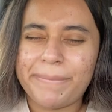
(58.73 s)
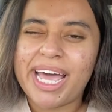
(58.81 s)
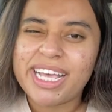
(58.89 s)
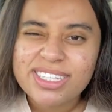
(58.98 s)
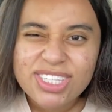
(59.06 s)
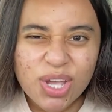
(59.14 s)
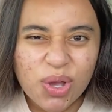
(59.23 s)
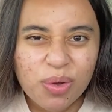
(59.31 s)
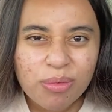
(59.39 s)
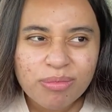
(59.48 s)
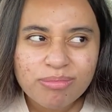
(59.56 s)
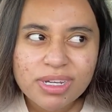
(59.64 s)

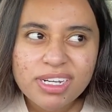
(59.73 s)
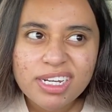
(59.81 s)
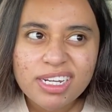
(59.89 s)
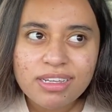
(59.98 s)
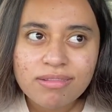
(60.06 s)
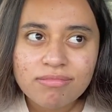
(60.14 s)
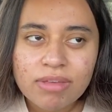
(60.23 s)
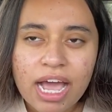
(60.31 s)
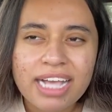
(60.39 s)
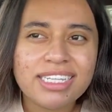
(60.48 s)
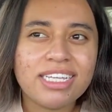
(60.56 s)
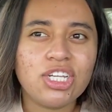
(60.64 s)
pesto panini. Mm-hmm.
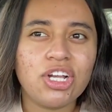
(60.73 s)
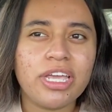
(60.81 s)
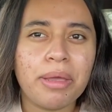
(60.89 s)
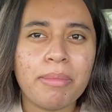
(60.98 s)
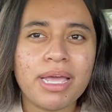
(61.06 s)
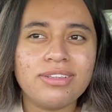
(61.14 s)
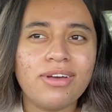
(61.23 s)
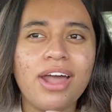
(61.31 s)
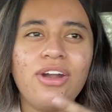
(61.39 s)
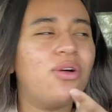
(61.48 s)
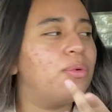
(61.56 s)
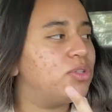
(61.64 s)
I said turkey and basil. I
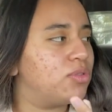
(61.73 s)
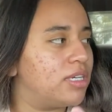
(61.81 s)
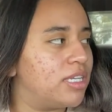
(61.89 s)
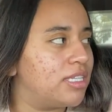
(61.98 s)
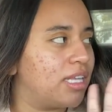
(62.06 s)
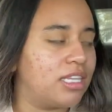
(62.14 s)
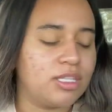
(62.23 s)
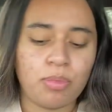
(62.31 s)
don't know which one it is at this